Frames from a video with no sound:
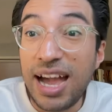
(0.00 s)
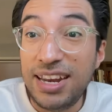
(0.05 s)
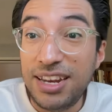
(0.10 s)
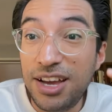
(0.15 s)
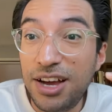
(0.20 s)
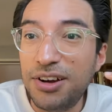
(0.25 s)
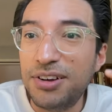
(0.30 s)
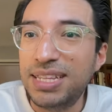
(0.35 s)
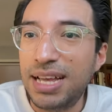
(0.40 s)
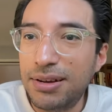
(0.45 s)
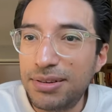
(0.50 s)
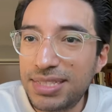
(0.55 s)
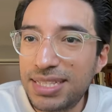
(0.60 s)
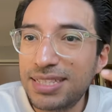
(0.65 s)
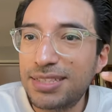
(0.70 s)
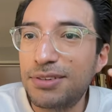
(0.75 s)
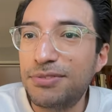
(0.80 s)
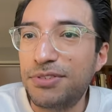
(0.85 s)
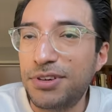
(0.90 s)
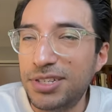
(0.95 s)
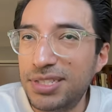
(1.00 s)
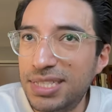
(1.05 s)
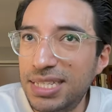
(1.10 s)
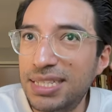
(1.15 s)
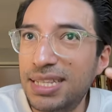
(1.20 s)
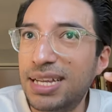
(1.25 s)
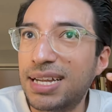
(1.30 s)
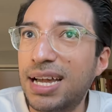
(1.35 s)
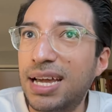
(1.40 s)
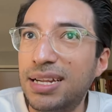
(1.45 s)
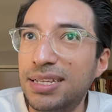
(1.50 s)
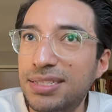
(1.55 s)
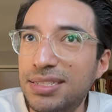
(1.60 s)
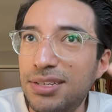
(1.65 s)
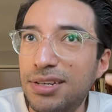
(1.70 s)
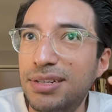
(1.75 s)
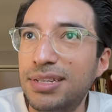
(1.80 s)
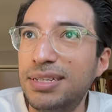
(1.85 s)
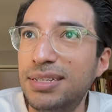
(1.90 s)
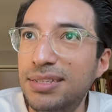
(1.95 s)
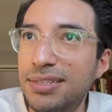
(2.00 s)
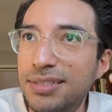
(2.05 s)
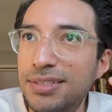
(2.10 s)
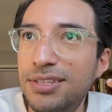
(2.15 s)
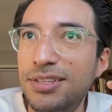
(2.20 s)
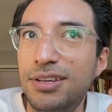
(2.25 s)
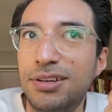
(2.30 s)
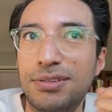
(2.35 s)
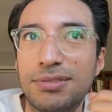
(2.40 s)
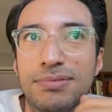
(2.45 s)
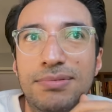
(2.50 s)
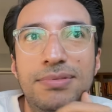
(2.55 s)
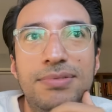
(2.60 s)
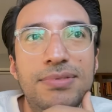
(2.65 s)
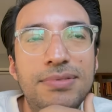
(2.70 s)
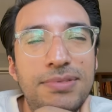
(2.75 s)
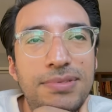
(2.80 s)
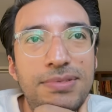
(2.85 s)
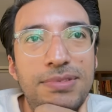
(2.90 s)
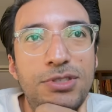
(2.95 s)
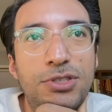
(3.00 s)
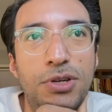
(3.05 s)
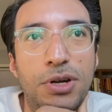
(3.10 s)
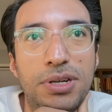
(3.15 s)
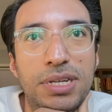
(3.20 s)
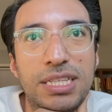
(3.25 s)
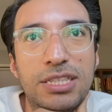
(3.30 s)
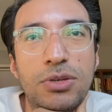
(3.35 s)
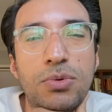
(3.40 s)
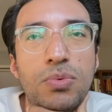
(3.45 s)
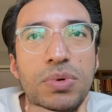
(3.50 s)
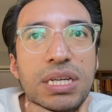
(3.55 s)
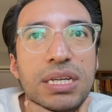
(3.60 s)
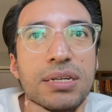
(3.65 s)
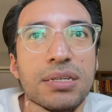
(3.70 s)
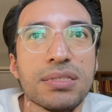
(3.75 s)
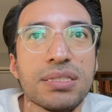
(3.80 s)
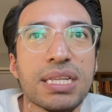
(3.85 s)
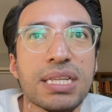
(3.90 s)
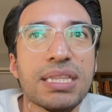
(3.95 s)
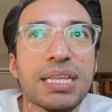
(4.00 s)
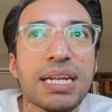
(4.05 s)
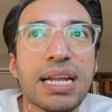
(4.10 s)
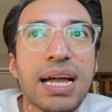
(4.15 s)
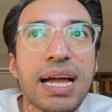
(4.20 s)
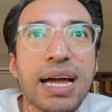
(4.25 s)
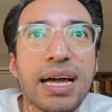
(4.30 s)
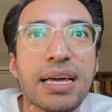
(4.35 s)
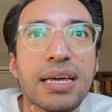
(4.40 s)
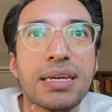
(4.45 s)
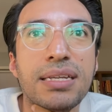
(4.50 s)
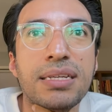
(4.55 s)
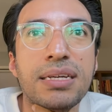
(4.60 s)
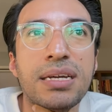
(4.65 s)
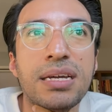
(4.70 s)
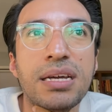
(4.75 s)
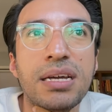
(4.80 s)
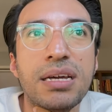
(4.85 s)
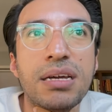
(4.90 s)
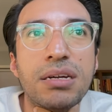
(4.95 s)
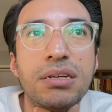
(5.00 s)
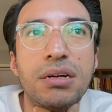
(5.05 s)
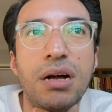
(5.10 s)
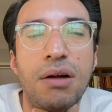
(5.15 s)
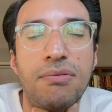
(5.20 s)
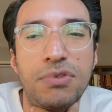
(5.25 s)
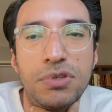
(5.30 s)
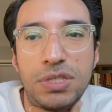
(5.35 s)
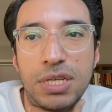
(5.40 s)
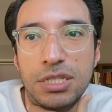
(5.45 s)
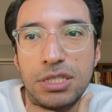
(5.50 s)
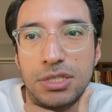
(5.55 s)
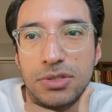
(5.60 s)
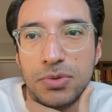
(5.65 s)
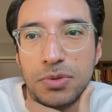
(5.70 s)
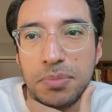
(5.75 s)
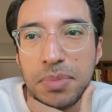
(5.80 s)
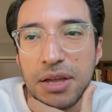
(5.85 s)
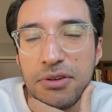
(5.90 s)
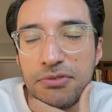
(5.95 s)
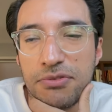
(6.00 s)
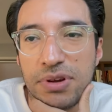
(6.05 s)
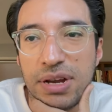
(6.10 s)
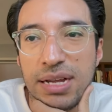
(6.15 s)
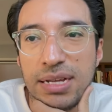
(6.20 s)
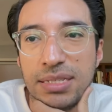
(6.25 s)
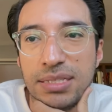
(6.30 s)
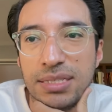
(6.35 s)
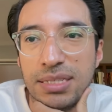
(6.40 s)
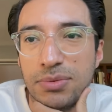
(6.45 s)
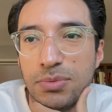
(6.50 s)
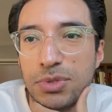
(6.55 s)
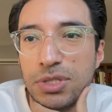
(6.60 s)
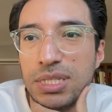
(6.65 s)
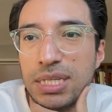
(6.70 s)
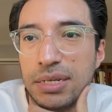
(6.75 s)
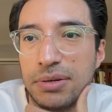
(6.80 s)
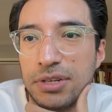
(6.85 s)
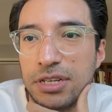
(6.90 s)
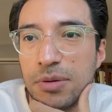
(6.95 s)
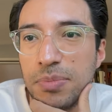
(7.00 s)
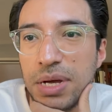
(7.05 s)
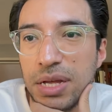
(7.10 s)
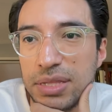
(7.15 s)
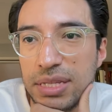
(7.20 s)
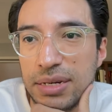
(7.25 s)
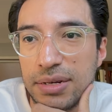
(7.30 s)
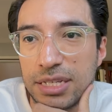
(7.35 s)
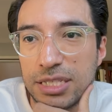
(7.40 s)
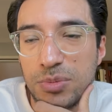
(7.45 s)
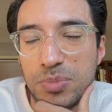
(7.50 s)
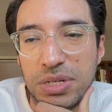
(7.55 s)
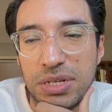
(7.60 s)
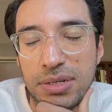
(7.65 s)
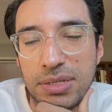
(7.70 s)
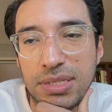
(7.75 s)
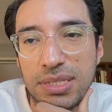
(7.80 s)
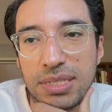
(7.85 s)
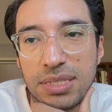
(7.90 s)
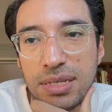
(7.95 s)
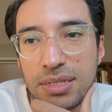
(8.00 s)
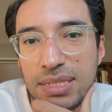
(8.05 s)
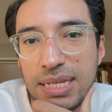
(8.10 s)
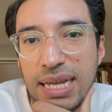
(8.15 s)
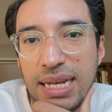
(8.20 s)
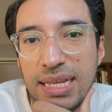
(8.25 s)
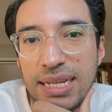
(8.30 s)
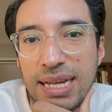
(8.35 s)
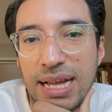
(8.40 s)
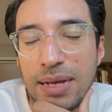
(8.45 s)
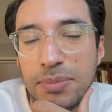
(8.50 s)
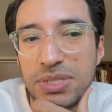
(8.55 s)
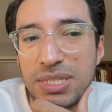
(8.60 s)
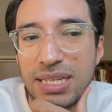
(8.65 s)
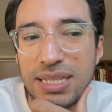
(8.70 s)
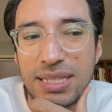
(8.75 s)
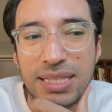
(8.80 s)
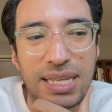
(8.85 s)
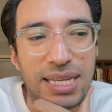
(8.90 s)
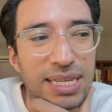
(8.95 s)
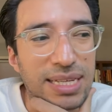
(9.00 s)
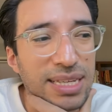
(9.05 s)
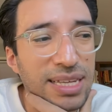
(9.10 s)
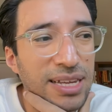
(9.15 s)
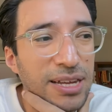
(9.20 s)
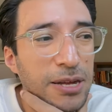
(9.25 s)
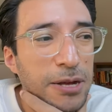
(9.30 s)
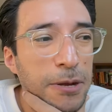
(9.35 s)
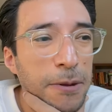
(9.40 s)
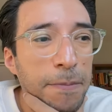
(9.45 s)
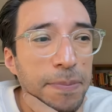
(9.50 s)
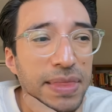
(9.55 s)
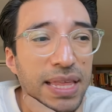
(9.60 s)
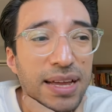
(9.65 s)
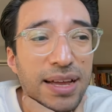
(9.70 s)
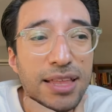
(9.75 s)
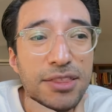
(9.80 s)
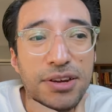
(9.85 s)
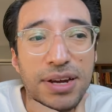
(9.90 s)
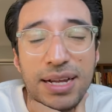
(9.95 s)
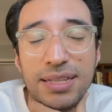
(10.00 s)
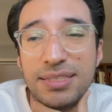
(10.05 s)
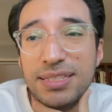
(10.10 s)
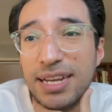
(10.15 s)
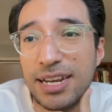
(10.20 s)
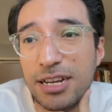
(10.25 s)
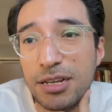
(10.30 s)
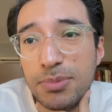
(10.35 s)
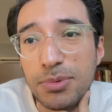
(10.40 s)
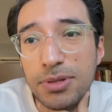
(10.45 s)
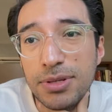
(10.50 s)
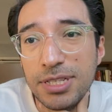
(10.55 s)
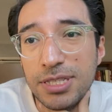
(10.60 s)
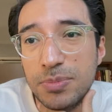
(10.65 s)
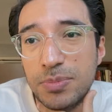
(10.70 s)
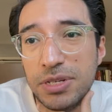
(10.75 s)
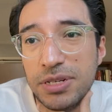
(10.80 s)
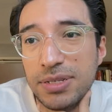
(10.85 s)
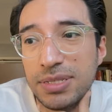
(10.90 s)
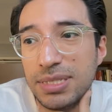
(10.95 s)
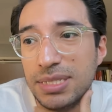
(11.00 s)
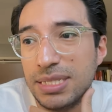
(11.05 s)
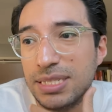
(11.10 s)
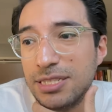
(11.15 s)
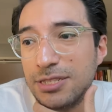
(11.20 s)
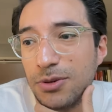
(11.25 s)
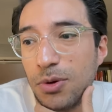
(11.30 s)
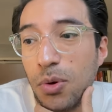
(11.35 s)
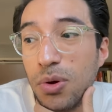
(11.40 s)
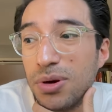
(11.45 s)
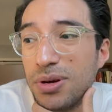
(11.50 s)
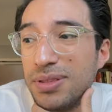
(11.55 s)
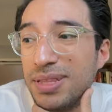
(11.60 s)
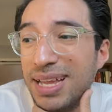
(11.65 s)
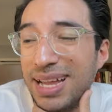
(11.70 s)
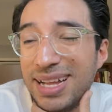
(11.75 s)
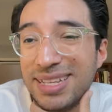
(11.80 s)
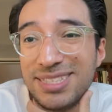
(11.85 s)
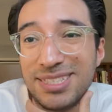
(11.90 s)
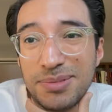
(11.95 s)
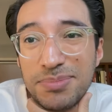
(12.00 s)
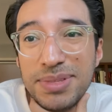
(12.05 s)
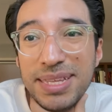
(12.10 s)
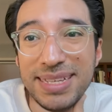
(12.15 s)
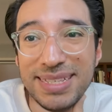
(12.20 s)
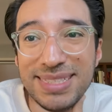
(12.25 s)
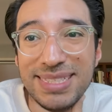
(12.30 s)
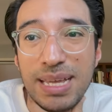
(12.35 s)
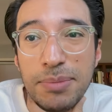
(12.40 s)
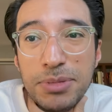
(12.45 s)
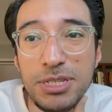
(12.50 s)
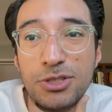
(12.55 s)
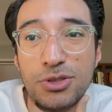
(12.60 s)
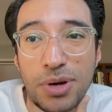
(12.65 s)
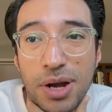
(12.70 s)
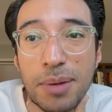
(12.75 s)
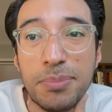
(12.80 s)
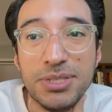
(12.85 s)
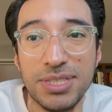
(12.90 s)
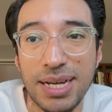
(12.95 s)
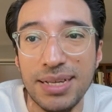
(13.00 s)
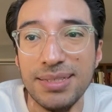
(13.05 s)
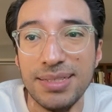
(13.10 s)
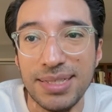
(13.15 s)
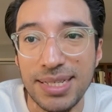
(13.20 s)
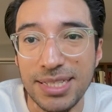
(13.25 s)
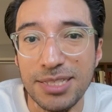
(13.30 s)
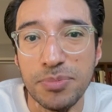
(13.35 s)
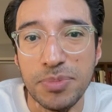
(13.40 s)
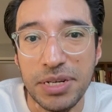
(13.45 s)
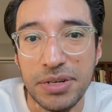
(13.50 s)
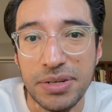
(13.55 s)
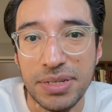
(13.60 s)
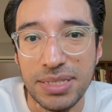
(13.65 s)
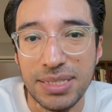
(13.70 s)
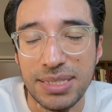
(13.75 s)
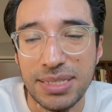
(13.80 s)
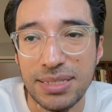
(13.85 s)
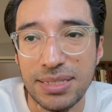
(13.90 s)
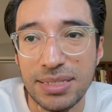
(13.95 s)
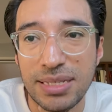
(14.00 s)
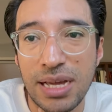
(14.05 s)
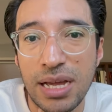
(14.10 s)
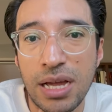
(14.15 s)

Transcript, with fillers: know, and that was like the first thing that kind of started, you know, turning the wheels and then I had conversations with my friends and was hearing about their experiences on dating apps and like they either had terrible experiences or they had some like semi traumatizing experiences.